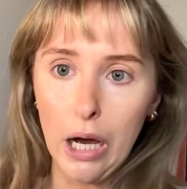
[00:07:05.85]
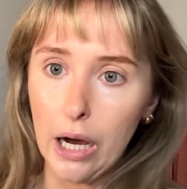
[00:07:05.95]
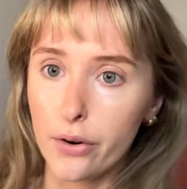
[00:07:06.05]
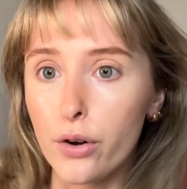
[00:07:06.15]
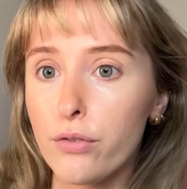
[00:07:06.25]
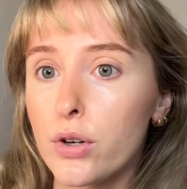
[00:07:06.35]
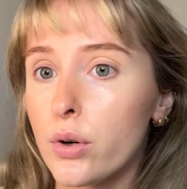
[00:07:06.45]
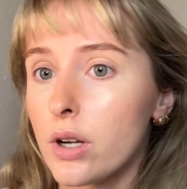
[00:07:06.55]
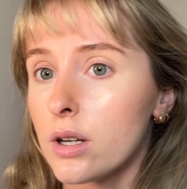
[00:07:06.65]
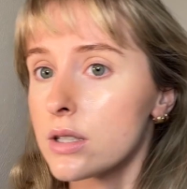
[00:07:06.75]
I don't know if they're
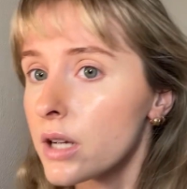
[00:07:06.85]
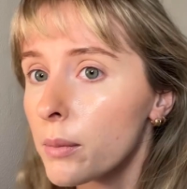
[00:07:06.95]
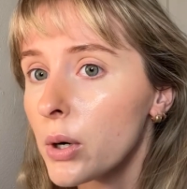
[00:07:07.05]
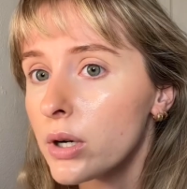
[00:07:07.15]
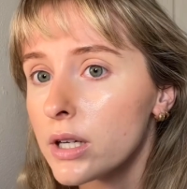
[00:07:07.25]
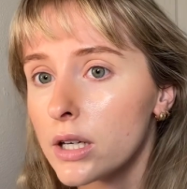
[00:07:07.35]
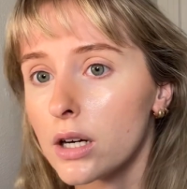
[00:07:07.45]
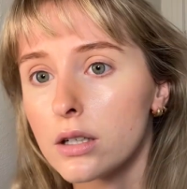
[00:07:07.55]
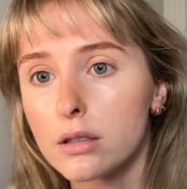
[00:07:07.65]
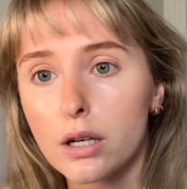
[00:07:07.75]
doing a ceremony
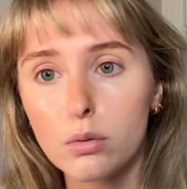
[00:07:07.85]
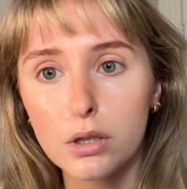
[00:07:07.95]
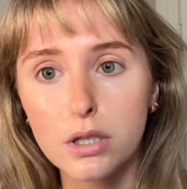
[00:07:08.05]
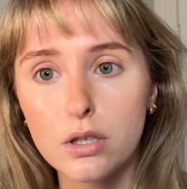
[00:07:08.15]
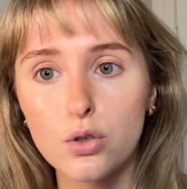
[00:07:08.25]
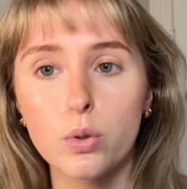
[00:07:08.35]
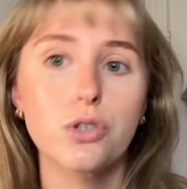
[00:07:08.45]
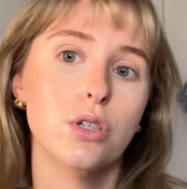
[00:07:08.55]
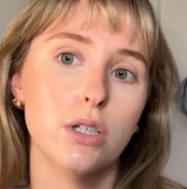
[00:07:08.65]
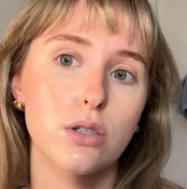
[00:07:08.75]
or like what the
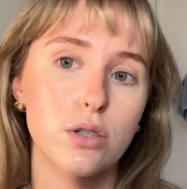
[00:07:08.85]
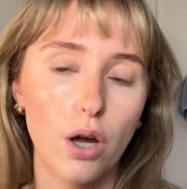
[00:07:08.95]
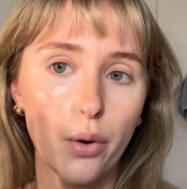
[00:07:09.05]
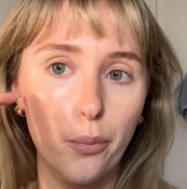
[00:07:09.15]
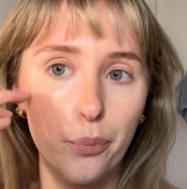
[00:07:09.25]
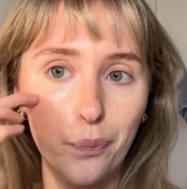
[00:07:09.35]
situation is, so